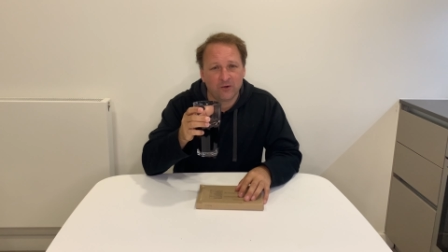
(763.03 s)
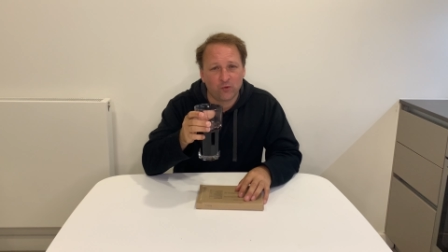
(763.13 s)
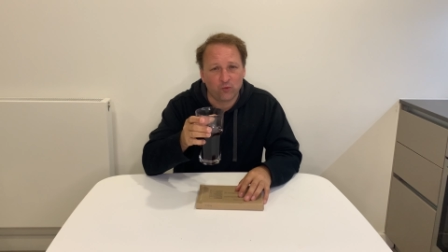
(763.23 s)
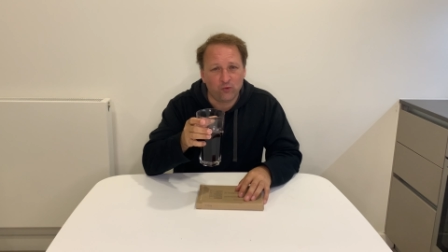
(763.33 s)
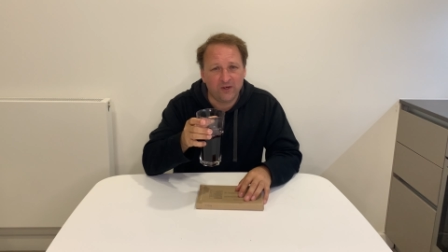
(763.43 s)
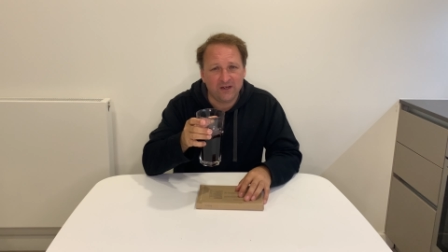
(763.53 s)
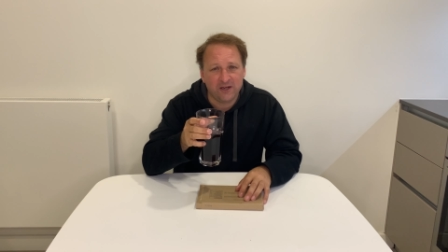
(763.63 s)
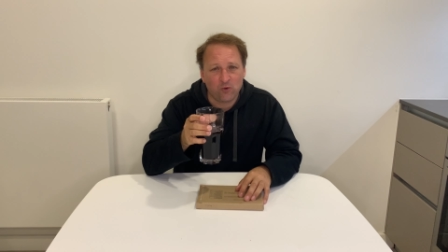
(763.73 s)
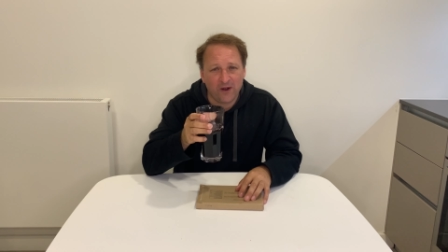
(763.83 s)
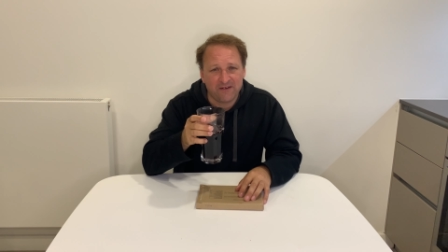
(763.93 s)
really
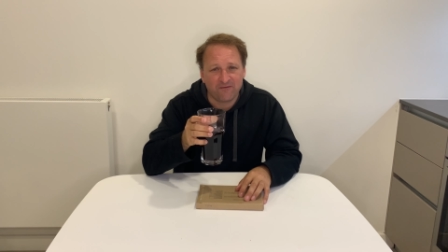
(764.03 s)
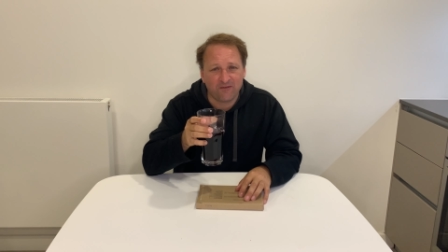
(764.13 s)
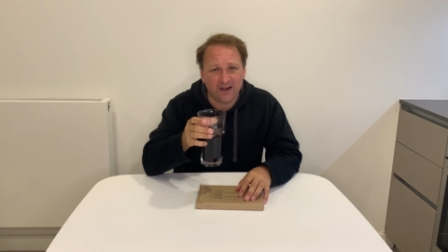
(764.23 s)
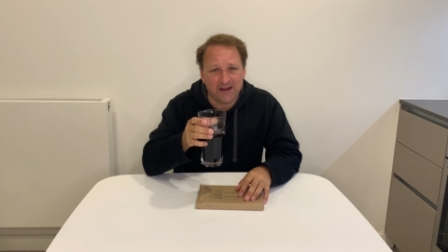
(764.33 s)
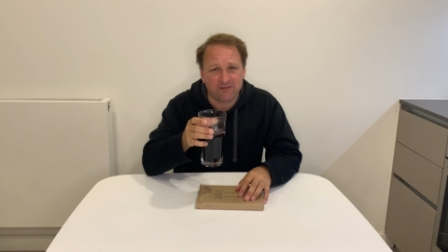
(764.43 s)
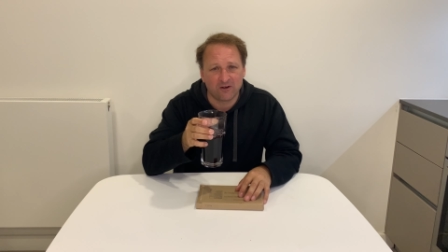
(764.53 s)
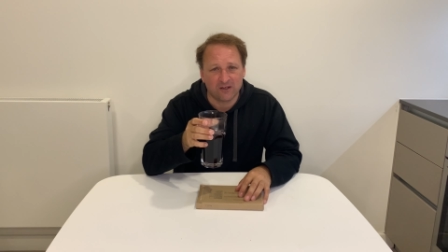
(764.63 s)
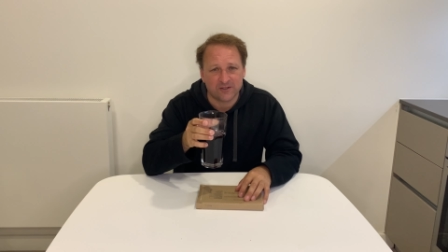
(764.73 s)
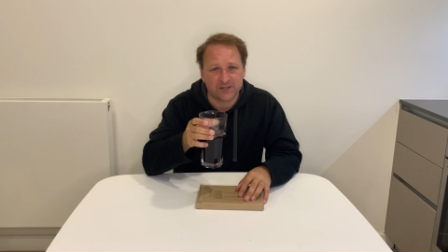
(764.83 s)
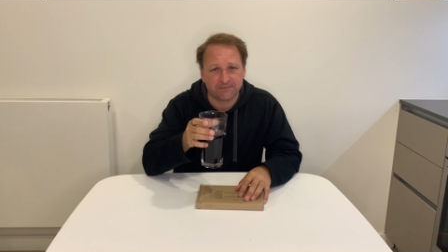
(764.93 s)
quite
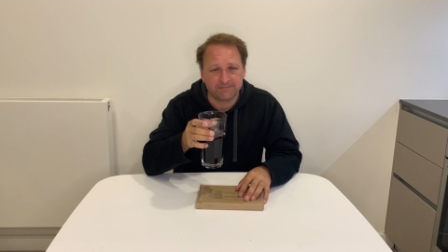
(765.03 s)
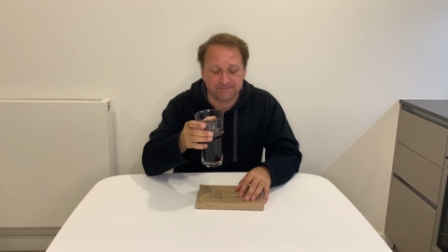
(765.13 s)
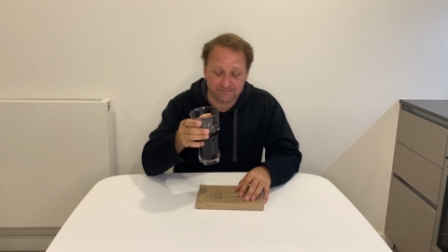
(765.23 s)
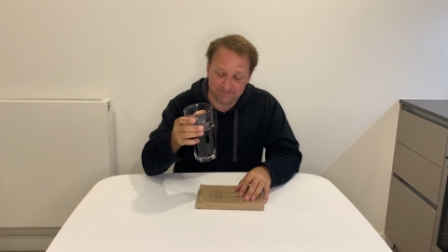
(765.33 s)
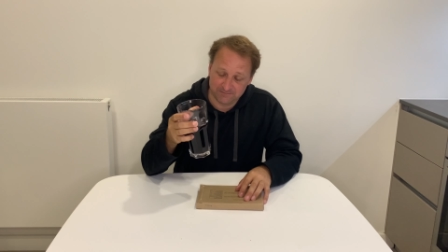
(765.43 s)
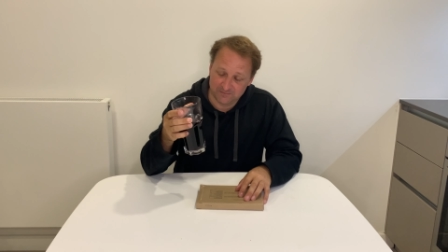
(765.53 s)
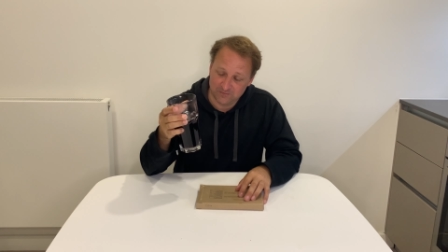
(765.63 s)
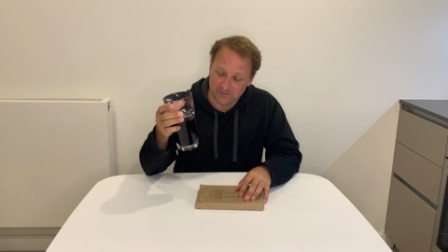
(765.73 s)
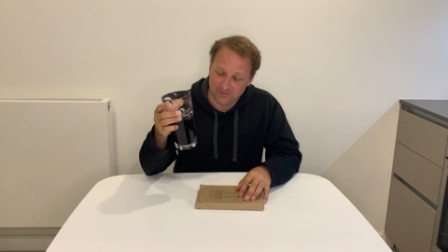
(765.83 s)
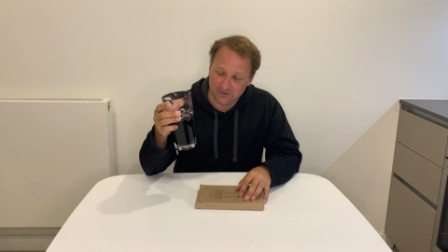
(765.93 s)
flavorless.
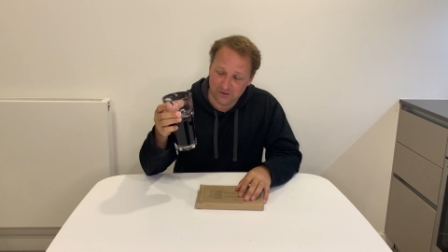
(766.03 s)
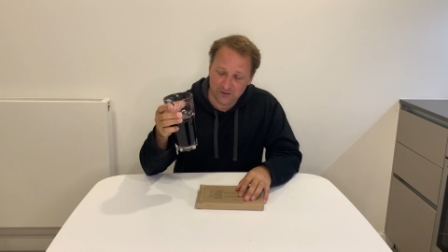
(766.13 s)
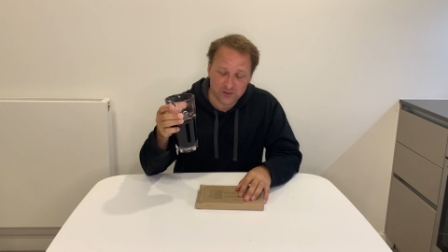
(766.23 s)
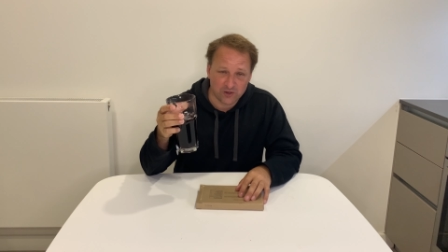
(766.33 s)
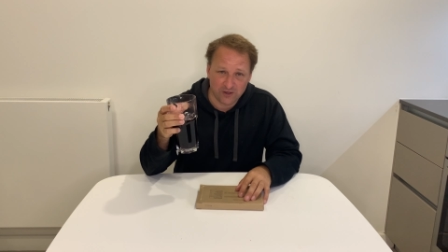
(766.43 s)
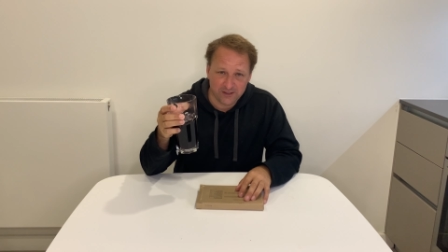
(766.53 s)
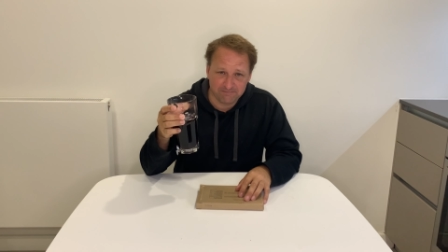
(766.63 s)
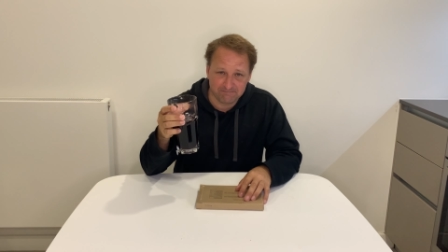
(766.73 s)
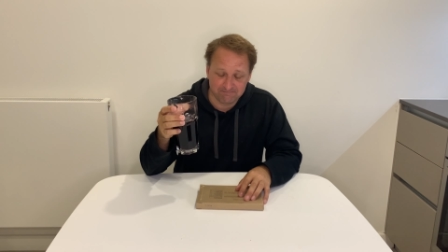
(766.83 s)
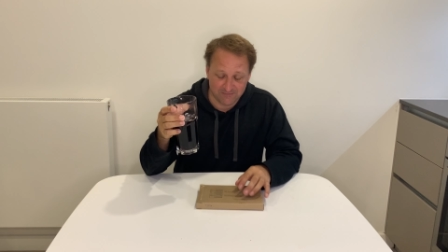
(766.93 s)
Looks good.
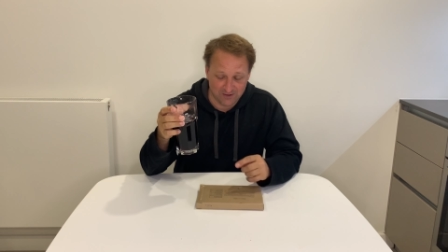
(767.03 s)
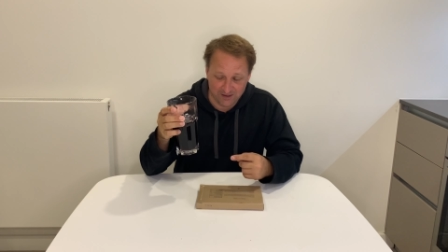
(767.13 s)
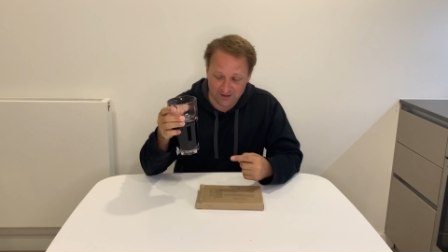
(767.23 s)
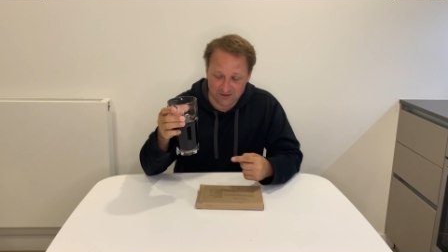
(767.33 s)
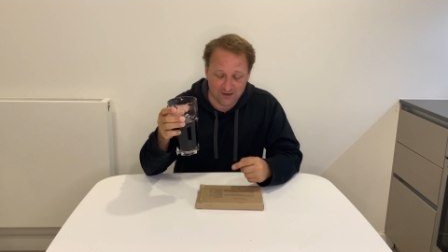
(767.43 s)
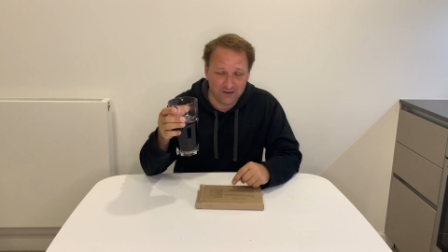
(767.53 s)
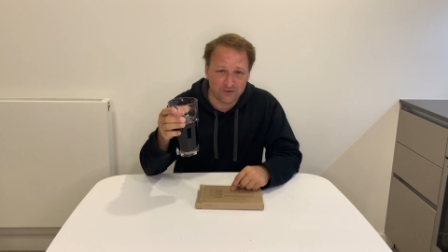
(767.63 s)
They got the color